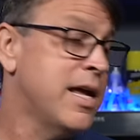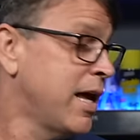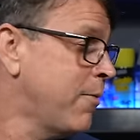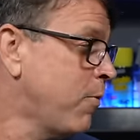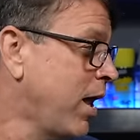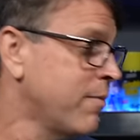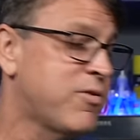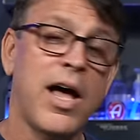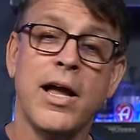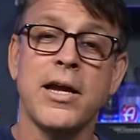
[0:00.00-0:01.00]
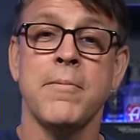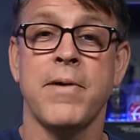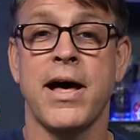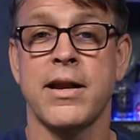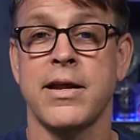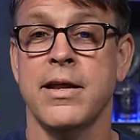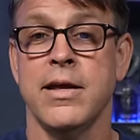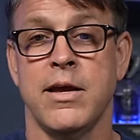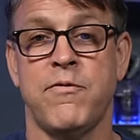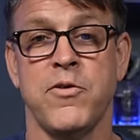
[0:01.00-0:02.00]
And while I'm talking about it,
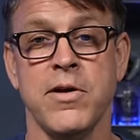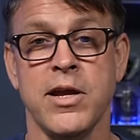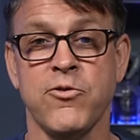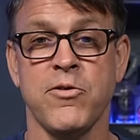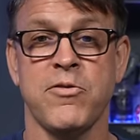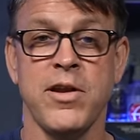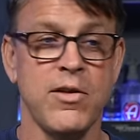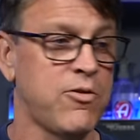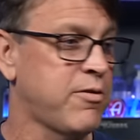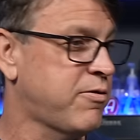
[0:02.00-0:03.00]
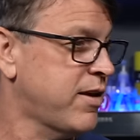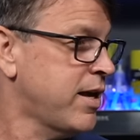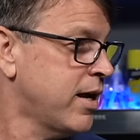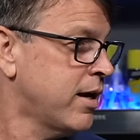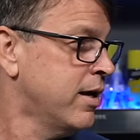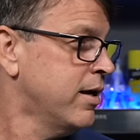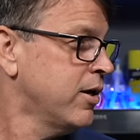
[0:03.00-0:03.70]
if you're interested in just seeing,